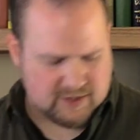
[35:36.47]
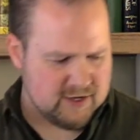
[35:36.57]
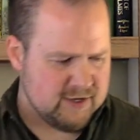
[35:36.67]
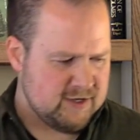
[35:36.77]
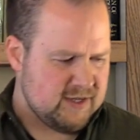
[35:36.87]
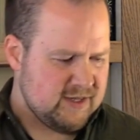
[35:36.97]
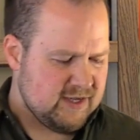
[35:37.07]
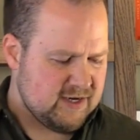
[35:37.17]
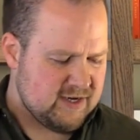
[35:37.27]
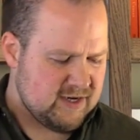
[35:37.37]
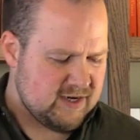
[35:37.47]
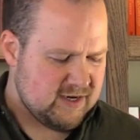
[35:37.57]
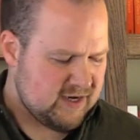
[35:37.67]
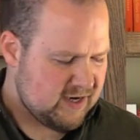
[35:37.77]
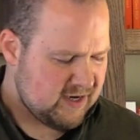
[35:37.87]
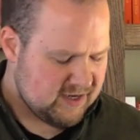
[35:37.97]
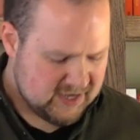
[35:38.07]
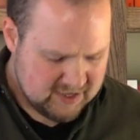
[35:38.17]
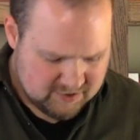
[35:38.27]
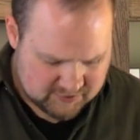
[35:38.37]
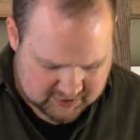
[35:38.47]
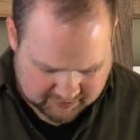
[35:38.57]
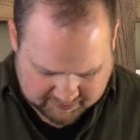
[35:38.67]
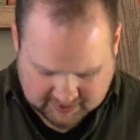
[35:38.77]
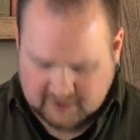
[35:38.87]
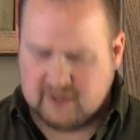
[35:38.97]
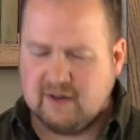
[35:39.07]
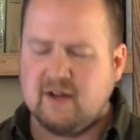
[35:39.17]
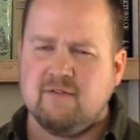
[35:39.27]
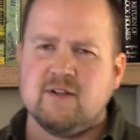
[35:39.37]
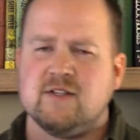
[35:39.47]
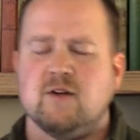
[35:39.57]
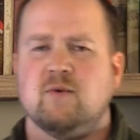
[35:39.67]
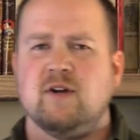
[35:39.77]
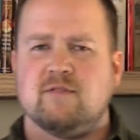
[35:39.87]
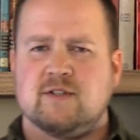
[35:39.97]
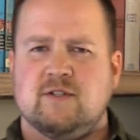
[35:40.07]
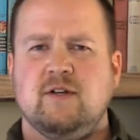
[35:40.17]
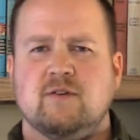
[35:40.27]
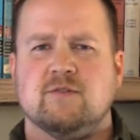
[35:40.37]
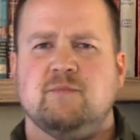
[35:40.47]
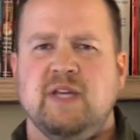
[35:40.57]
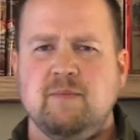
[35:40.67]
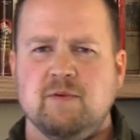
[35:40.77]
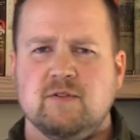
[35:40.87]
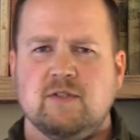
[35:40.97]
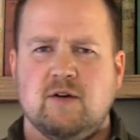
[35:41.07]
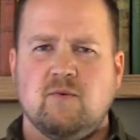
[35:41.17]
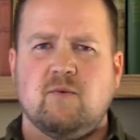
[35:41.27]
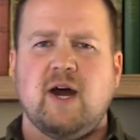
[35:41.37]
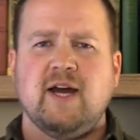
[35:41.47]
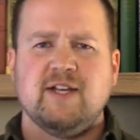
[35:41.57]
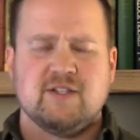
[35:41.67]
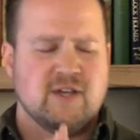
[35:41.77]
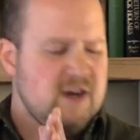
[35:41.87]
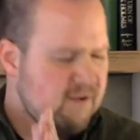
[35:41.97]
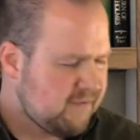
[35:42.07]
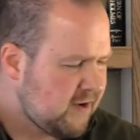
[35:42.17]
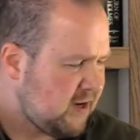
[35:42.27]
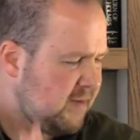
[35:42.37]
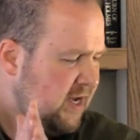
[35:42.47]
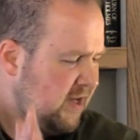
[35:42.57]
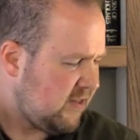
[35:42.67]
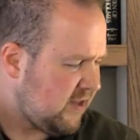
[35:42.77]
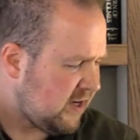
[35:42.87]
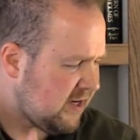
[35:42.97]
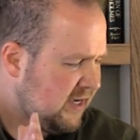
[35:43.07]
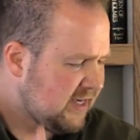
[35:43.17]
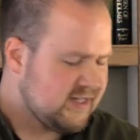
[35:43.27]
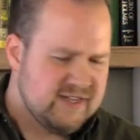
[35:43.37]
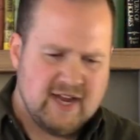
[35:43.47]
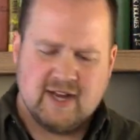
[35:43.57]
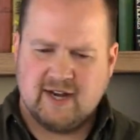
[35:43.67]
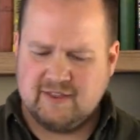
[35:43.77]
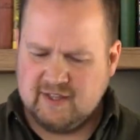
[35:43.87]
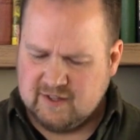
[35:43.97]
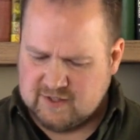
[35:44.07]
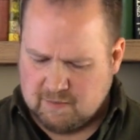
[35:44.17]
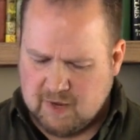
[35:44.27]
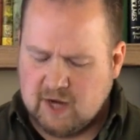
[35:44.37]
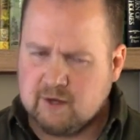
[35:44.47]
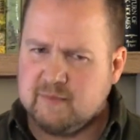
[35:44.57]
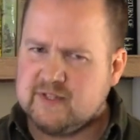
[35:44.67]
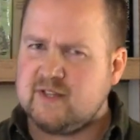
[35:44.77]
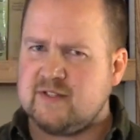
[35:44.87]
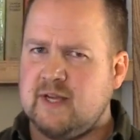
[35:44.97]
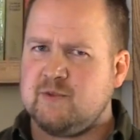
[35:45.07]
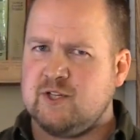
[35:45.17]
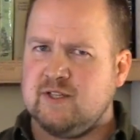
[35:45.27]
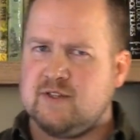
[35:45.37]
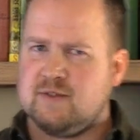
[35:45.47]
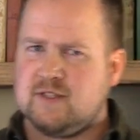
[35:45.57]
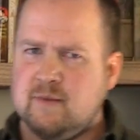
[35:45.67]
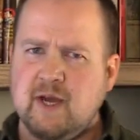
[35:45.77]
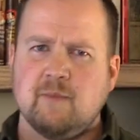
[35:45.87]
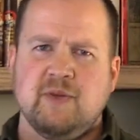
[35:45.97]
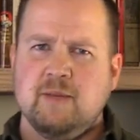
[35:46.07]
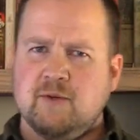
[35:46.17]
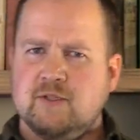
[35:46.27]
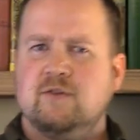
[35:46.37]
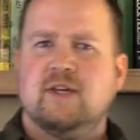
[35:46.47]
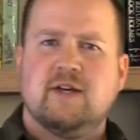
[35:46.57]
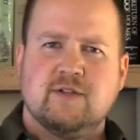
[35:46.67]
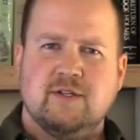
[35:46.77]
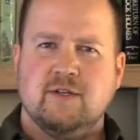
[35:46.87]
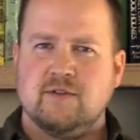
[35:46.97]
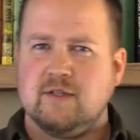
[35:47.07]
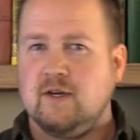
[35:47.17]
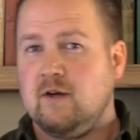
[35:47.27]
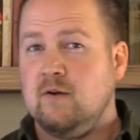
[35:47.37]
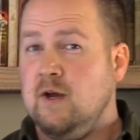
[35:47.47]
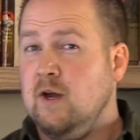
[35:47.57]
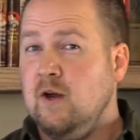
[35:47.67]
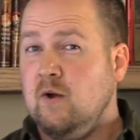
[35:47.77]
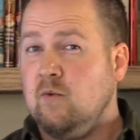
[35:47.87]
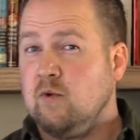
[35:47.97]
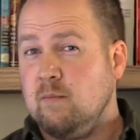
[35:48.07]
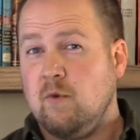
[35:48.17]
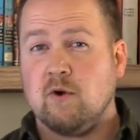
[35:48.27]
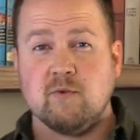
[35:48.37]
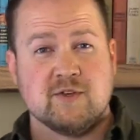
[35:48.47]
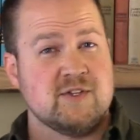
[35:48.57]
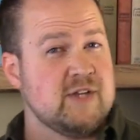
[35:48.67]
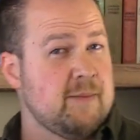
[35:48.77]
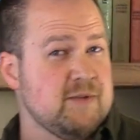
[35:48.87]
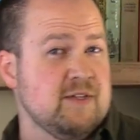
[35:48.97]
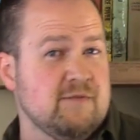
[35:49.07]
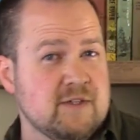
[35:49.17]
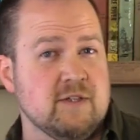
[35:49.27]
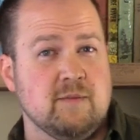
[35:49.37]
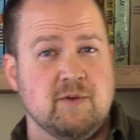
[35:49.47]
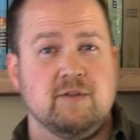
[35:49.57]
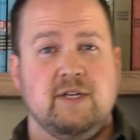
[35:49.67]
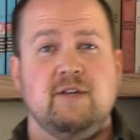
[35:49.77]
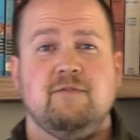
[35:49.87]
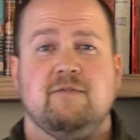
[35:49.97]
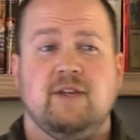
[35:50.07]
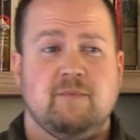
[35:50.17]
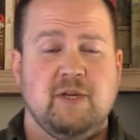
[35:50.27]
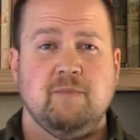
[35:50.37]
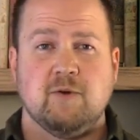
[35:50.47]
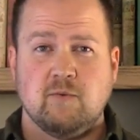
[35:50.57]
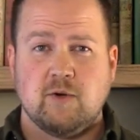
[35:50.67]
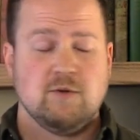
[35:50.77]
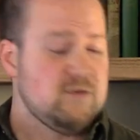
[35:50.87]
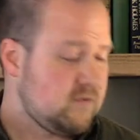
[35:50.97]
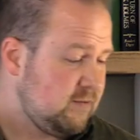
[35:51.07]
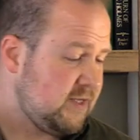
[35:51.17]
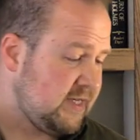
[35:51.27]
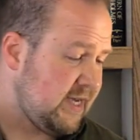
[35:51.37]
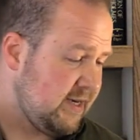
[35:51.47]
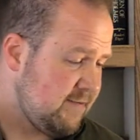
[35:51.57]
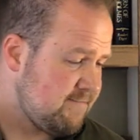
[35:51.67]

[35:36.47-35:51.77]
there that they knew something that every single one of us knows. People don't rise from the dead. I think there's a modern misconception that somehow people 2,000 years ago were more receptive to the belief that people rose from the dead.